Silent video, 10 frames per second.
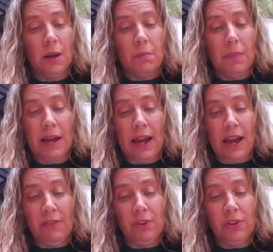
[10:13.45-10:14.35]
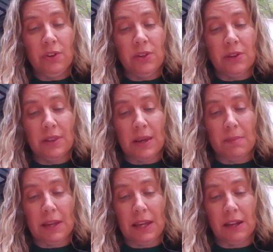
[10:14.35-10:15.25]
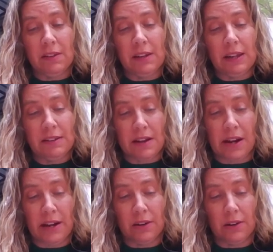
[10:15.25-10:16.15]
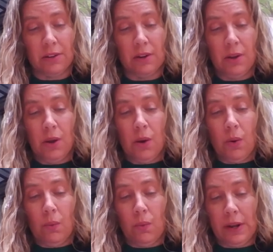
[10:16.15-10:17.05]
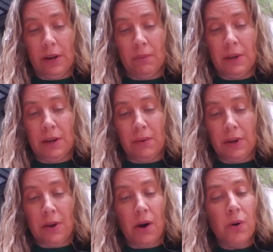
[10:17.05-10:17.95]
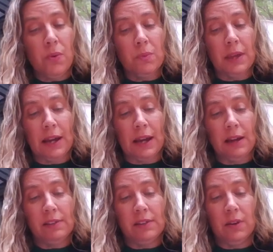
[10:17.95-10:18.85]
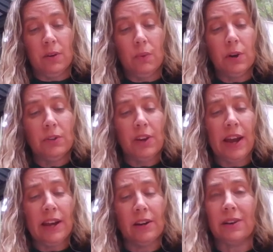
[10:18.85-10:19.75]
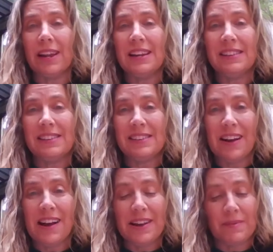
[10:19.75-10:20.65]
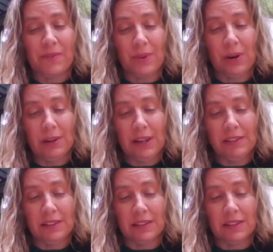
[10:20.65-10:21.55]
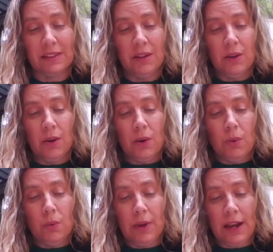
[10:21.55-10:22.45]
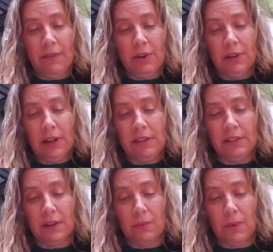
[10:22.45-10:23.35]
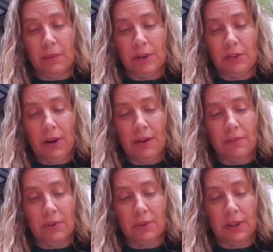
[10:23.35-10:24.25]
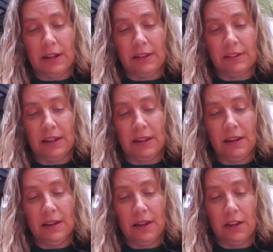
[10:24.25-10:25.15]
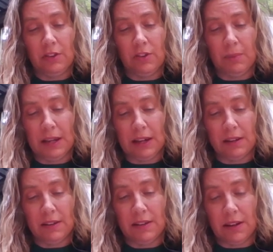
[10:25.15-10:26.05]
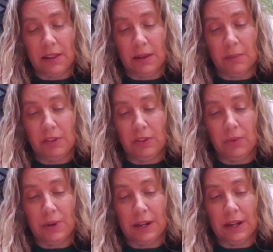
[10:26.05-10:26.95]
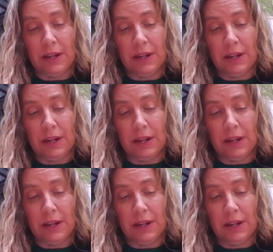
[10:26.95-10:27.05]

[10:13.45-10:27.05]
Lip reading: By afternoon, they began to get tired. "When are we going home?" they asked. "We're tired, and it's time for our lessons." "We'll have our lesson while we travel," Gladys said, and she began to tell them a story.